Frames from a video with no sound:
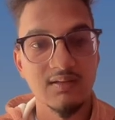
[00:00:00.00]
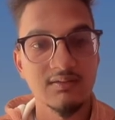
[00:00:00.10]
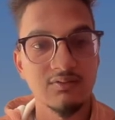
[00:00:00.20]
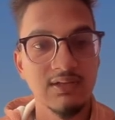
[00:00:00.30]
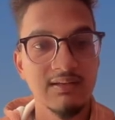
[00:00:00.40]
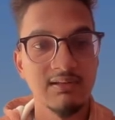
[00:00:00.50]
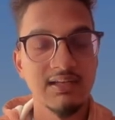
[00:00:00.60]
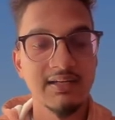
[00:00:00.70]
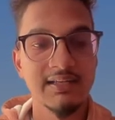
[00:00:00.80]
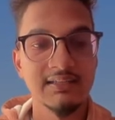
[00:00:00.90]
tree level
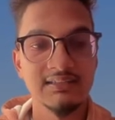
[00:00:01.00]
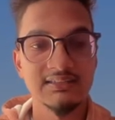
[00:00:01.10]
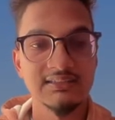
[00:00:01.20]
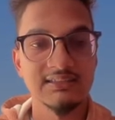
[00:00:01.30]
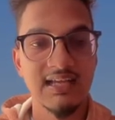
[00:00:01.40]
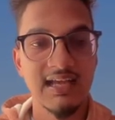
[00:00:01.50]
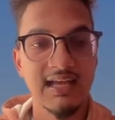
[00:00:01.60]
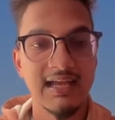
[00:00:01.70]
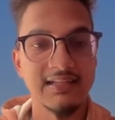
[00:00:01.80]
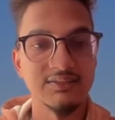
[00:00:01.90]
heading. This is
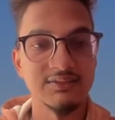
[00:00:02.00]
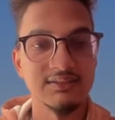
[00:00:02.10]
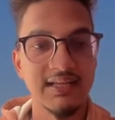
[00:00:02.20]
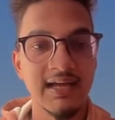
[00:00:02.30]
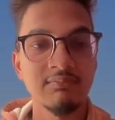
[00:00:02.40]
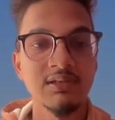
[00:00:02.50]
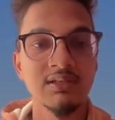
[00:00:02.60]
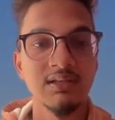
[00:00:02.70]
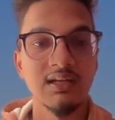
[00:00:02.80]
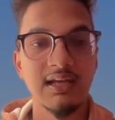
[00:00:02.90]
another tab,
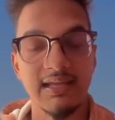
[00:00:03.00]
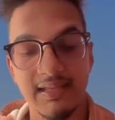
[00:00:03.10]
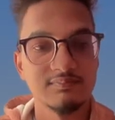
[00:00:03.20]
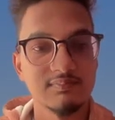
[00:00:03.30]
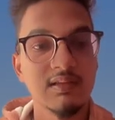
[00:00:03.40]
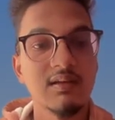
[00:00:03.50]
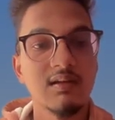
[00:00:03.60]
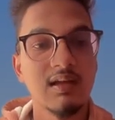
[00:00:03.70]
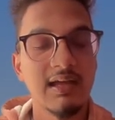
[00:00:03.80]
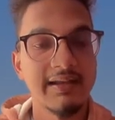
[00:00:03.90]
and
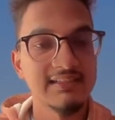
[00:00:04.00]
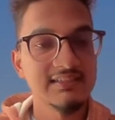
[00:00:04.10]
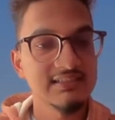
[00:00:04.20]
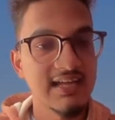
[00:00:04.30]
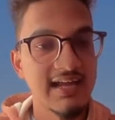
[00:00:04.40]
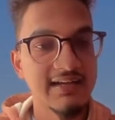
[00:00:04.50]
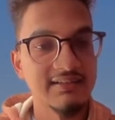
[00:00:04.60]
I'll just add